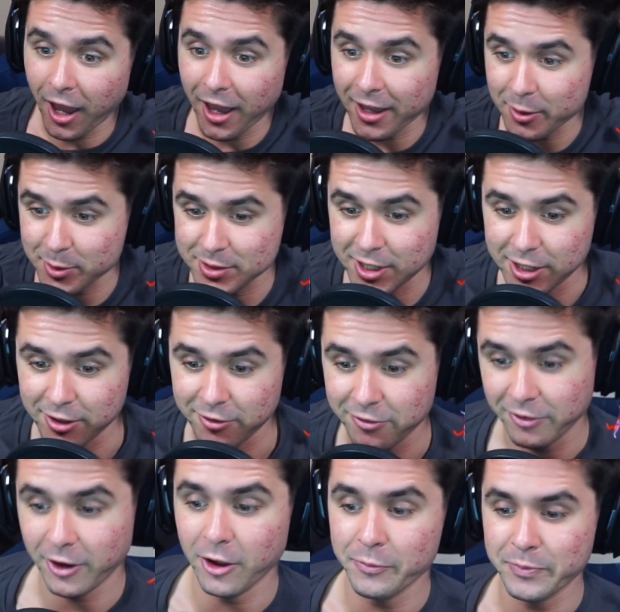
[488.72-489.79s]
It was not your
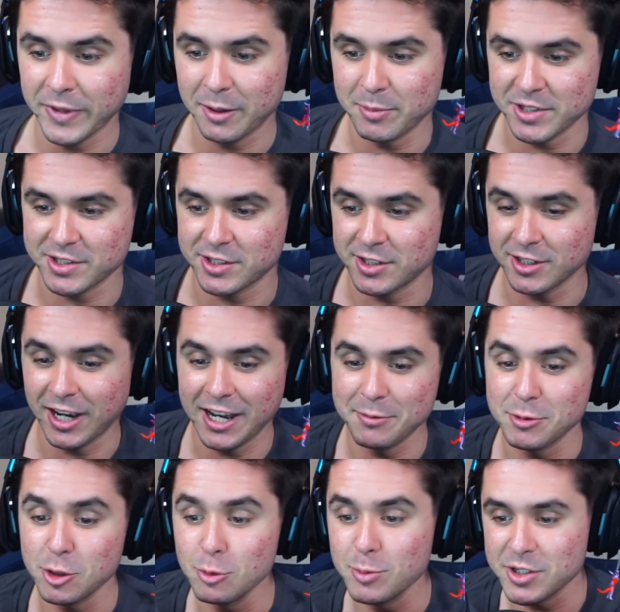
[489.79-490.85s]
fault.
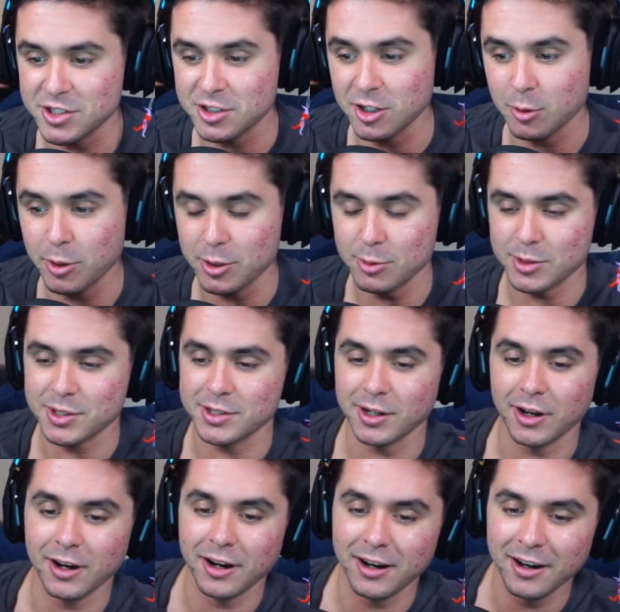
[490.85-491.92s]
You mistook what you
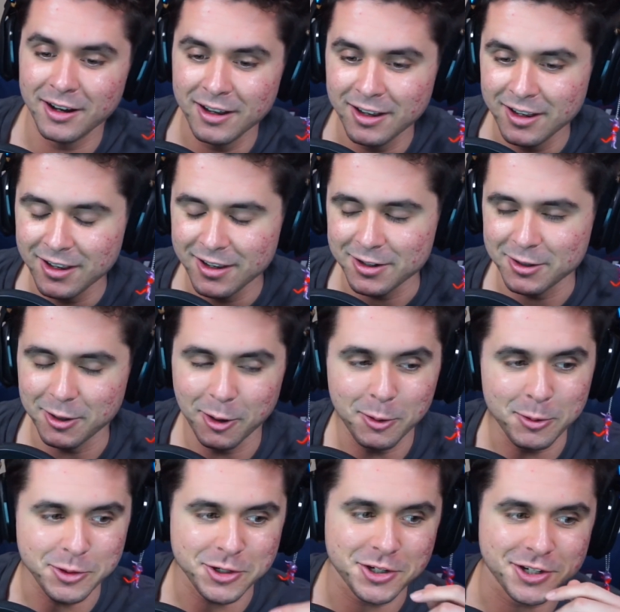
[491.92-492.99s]
saw.
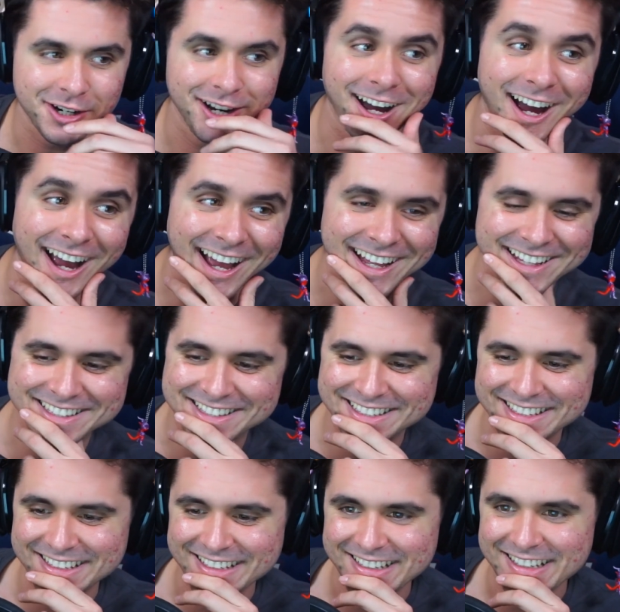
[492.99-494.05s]
No shots.